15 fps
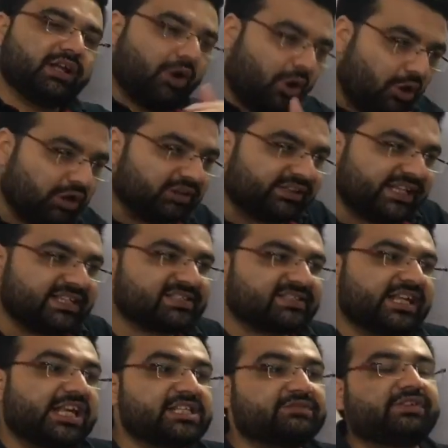All these
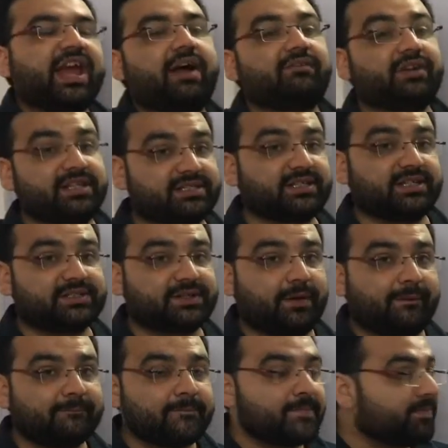things we have discussed.
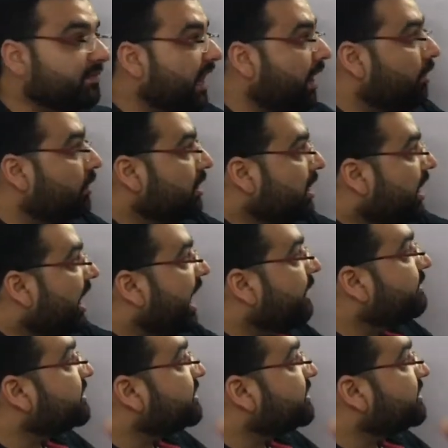Now I am